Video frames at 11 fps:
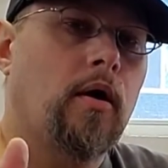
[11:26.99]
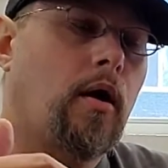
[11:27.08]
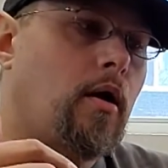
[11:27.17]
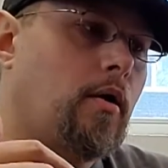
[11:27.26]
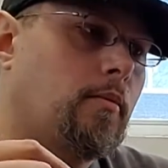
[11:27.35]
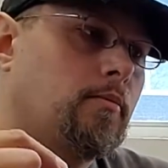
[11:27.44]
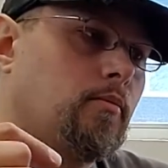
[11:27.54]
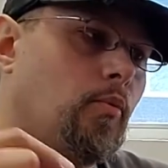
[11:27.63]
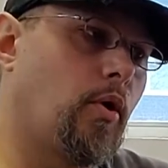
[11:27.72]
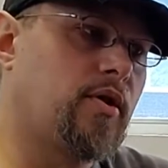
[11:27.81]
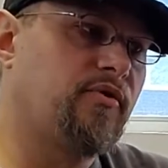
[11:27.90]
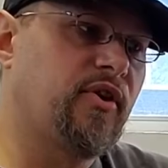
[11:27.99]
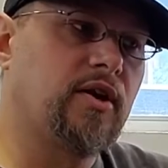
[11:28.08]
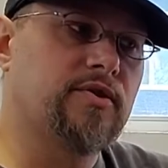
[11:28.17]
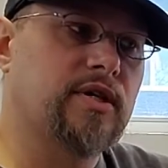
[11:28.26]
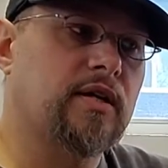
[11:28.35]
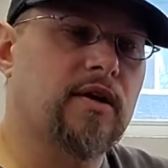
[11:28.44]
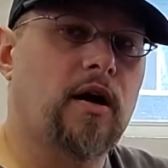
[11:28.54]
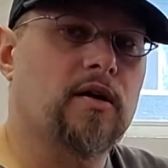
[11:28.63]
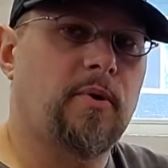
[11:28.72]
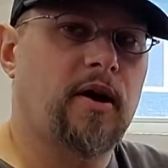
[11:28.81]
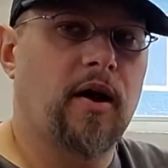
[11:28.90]
um, one of the videos that I
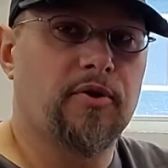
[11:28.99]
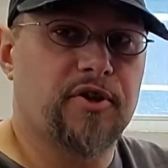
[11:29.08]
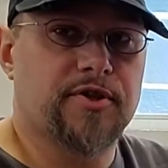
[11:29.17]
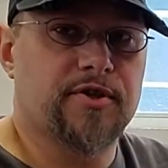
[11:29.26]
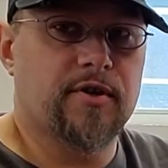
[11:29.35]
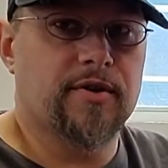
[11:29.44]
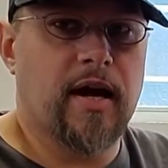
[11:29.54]
talked about a health concern